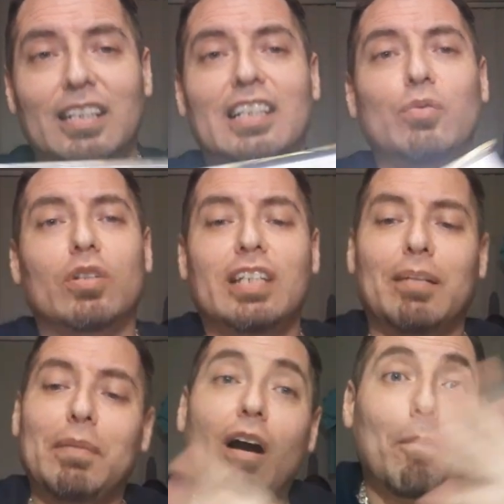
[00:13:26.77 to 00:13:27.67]
This will
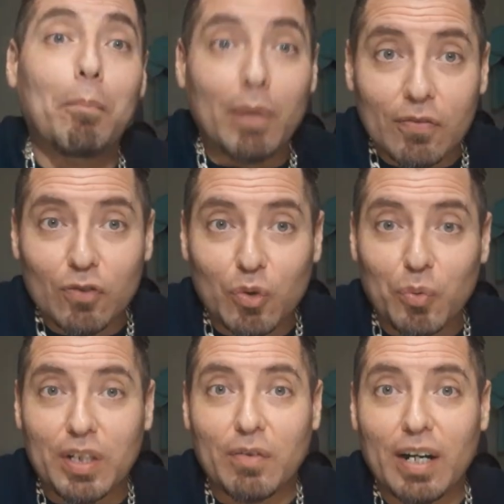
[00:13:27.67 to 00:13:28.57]
take me all month to
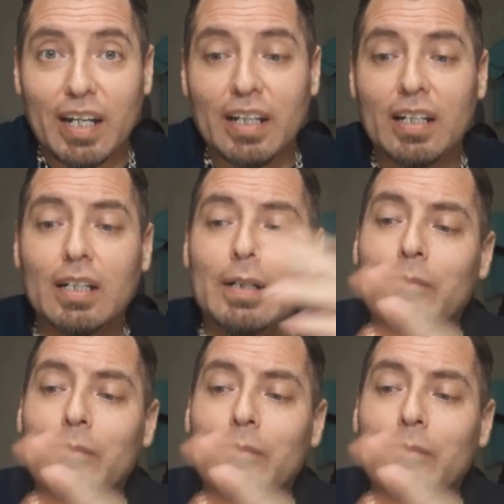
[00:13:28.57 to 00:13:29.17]
read, right?